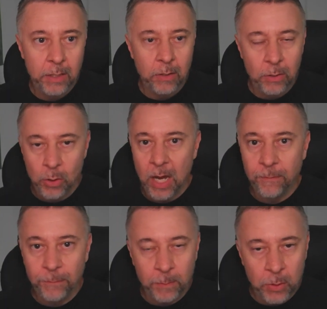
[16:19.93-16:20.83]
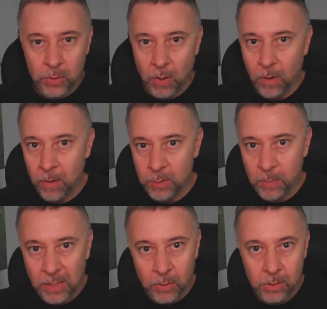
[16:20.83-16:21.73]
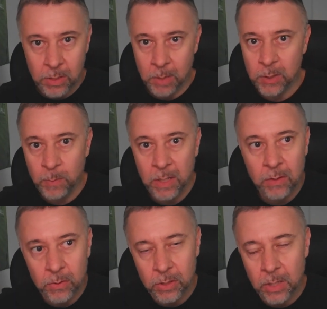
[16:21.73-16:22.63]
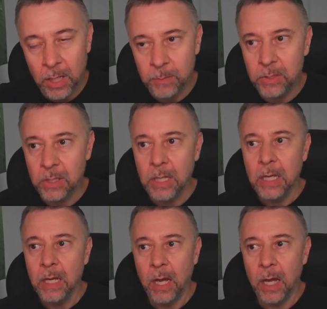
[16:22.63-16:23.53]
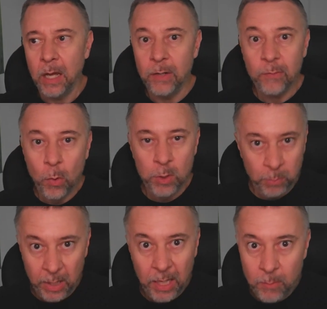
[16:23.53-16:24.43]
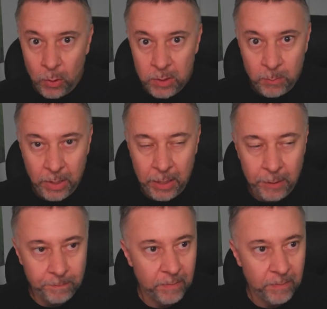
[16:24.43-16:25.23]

You got to flip those cards, make those stubs, spend those stubs, and of course, playing multiplayer.